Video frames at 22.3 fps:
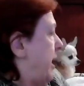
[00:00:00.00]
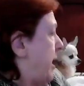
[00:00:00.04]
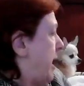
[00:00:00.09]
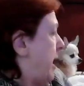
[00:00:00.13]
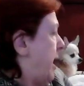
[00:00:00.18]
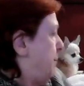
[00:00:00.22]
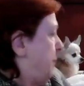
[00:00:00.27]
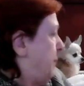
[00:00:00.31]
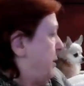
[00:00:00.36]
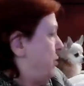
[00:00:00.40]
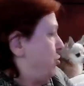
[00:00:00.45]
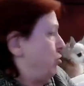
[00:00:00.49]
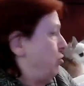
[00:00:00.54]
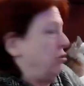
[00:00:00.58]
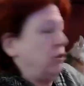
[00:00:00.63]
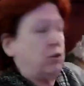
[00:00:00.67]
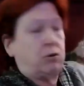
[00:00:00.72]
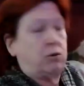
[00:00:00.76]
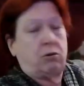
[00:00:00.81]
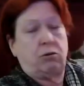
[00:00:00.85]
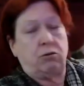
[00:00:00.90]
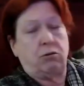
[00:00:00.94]
Happy to
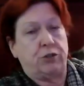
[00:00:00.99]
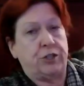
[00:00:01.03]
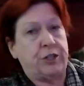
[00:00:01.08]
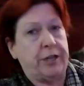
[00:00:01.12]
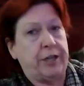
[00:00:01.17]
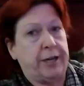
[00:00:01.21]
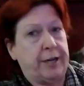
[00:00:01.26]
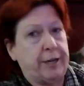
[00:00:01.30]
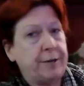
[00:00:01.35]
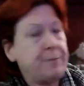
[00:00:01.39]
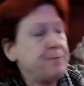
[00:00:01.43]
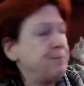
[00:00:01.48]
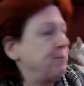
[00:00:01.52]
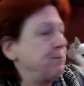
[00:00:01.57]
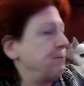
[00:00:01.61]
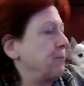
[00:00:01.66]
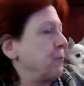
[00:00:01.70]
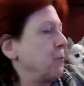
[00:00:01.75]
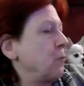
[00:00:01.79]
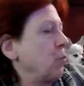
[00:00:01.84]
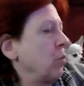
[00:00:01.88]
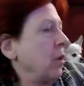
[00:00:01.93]
Hook Crochet
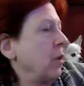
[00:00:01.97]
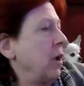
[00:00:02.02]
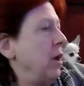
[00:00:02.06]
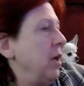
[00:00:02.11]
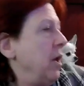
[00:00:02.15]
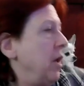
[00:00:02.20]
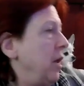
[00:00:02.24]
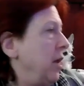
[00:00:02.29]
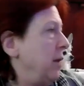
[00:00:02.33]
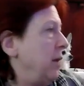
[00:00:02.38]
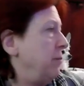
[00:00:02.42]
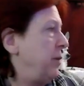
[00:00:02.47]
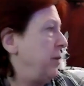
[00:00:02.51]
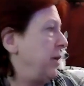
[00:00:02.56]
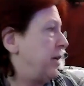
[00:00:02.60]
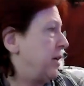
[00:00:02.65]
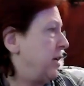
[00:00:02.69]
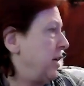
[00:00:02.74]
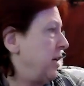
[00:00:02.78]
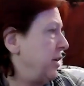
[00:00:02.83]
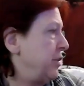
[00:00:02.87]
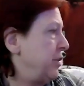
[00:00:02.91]

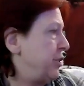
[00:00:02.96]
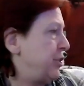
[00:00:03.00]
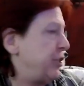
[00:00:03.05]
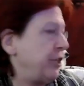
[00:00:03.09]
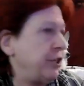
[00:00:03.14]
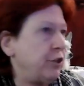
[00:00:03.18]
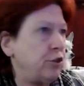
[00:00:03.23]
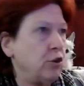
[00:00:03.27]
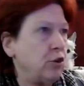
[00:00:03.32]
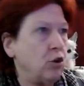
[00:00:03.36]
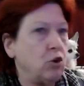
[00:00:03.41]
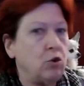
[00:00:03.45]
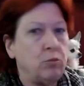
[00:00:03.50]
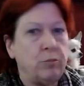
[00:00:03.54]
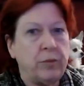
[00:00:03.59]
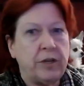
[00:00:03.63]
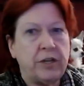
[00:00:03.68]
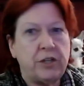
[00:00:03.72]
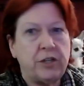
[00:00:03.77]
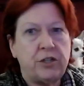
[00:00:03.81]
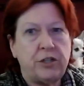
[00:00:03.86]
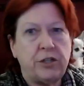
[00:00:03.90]
because she told
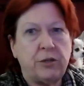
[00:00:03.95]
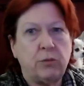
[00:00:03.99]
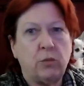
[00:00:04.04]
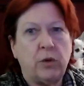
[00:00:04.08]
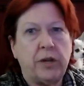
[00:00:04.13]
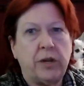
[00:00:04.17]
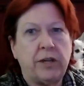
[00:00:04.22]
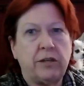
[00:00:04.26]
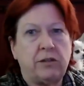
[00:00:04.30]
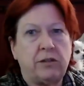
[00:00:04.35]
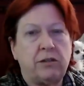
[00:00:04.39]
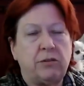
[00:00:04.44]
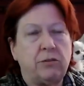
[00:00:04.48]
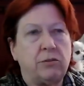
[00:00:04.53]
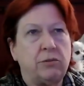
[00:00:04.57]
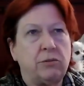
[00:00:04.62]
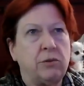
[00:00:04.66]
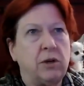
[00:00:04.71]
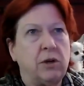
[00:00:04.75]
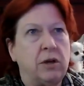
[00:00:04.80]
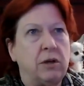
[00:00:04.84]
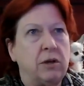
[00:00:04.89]
me she went
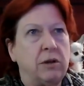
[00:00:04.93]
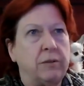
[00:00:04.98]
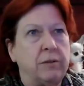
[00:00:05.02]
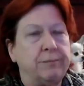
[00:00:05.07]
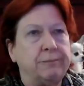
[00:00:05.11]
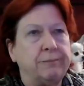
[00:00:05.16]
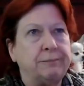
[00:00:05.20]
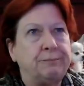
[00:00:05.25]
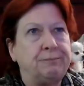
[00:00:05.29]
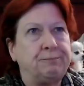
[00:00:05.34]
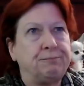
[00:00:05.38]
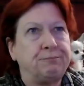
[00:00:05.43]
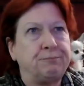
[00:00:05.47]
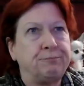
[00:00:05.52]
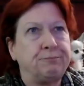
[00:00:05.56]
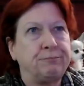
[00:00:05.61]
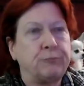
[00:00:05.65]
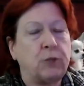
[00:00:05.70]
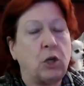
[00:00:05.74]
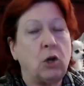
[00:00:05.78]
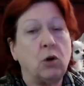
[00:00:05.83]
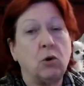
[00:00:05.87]
to
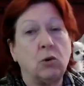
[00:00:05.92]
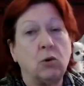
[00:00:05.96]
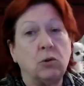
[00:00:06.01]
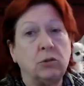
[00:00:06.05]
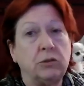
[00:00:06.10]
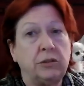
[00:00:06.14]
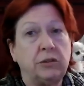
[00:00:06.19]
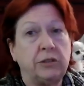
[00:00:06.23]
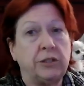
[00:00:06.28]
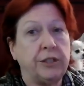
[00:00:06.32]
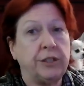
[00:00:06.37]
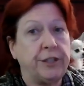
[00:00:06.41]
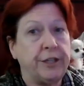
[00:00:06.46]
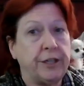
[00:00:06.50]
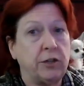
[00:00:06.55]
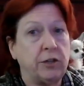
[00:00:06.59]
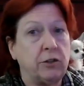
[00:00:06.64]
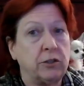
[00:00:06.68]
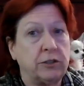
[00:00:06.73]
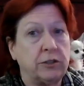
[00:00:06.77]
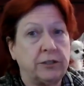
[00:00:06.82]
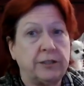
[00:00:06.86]
Kohl's to get
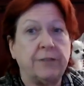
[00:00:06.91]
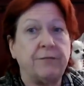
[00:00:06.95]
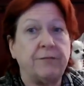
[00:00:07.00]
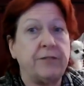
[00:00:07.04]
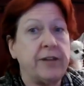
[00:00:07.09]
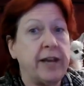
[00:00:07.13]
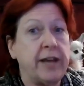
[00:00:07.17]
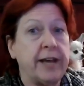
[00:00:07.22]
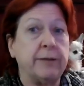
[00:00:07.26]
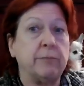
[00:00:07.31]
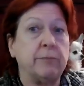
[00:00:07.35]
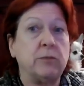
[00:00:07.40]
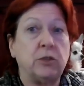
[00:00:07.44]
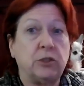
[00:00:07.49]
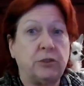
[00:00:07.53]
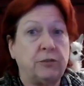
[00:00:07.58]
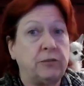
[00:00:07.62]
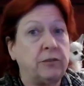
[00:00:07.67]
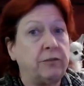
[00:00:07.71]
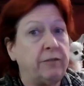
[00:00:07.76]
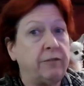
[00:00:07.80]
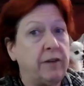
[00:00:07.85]
her stuffed
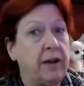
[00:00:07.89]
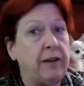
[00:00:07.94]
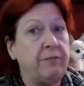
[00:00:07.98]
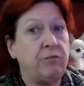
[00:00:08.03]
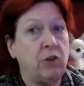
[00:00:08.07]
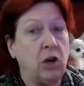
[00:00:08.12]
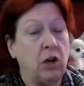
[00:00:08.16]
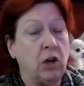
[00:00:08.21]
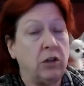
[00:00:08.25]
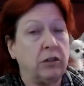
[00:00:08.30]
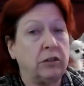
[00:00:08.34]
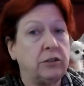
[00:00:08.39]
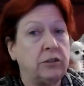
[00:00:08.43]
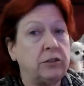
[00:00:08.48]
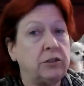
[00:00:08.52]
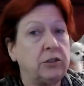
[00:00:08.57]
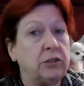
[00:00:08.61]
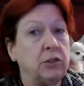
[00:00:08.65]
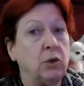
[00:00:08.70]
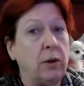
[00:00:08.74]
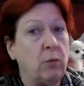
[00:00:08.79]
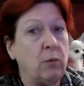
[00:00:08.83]
animals for $5.
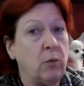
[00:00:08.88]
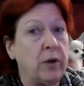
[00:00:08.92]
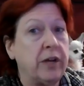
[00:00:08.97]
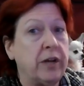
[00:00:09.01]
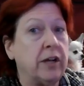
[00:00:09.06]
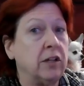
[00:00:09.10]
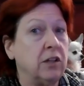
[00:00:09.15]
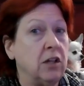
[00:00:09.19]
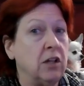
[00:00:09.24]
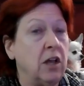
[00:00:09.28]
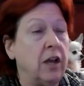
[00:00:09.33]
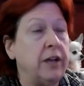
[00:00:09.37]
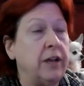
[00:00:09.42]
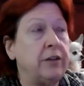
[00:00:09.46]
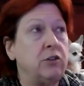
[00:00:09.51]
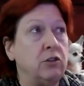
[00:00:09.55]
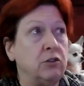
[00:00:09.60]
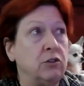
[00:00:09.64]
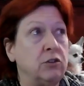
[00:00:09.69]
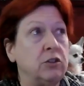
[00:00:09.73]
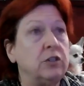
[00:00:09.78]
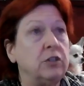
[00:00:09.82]
So I went online
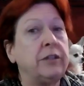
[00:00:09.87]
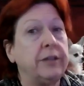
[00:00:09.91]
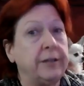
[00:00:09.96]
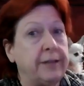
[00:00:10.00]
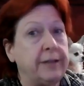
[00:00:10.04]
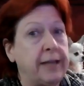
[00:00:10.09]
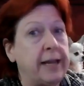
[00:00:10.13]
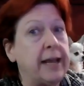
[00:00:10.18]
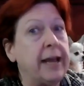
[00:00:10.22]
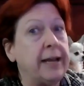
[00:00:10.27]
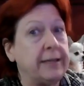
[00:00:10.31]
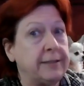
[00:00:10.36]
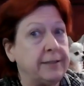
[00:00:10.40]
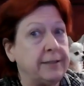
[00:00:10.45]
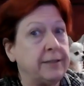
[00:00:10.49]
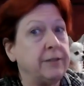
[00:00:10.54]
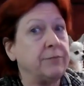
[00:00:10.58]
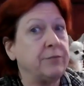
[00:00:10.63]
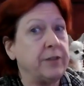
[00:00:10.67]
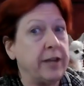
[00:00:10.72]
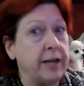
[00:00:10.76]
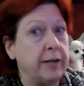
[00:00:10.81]
to look and they had
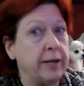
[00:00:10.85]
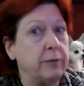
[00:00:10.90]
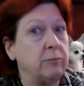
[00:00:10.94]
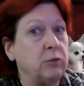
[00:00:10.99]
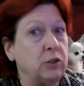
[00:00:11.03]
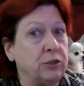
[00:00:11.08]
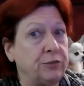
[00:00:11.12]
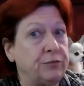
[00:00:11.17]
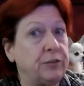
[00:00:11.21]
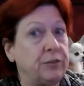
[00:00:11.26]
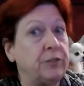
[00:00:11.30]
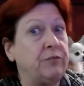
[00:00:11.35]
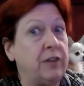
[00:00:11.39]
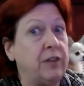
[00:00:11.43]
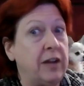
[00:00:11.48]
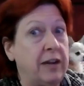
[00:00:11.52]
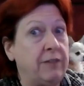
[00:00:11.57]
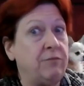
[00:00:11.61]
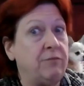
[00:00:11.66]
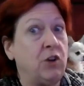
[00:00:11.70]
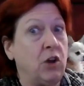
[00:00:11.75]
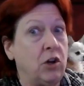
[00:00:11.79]
stuffed animals for
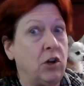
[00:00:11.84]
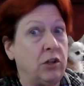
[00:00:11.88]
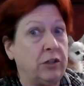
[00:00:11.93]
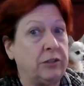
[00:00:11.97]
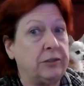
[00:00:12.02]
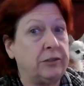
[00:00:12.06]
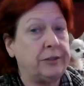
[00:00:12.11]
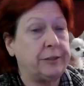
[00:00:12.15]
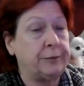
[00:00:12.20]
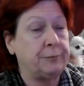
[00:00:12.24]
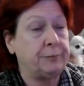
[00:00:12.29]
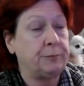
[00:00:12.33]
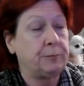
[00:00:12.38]
$5.